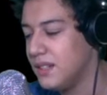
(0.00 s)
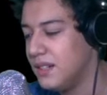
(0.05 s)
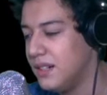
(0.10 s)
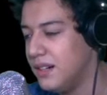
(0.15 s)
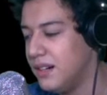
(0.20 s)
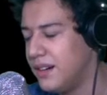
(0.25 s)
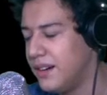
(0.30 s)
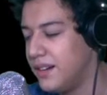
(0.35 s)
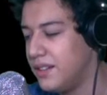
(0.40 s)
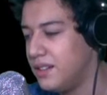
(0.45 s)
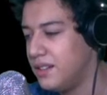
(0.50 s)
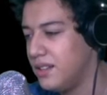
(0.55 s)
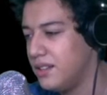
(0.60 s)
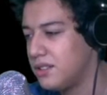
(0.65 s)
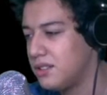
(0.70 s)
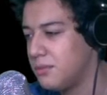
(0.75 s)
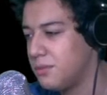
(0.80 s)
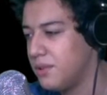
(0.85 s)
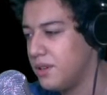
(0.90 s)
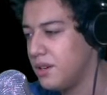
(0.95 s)
Alright,
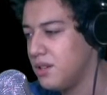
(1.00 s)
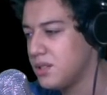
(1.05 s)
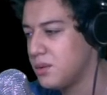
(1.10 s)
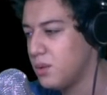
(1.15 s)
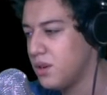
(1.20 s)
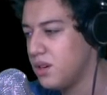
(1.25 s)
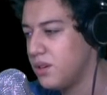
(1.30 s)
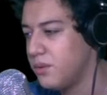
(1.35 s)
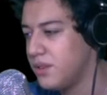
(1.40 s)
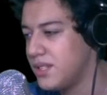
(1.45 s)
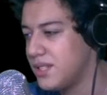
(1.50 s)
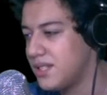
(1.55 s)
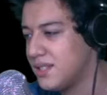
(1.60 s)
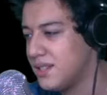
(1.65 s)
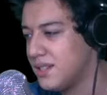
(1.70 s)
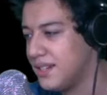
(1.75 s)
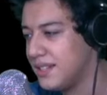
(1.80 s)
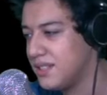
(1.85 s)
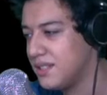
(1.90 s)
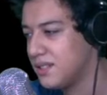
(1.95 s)
these superheroes want to
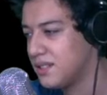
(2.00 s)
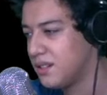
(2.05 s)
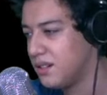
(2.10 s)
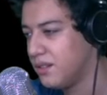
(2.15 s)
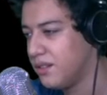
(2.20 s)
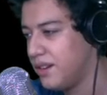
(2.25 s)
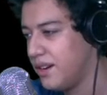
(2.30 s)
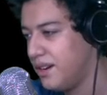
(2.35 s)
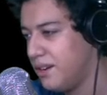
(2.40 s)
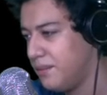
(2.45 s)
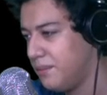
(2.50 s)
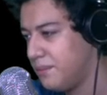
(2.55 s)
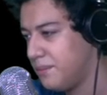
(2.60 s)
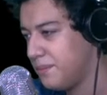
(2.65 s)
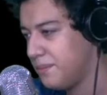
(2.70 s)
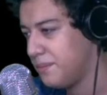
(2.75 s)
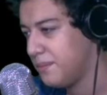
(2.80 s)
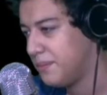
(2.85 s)
risk and go there.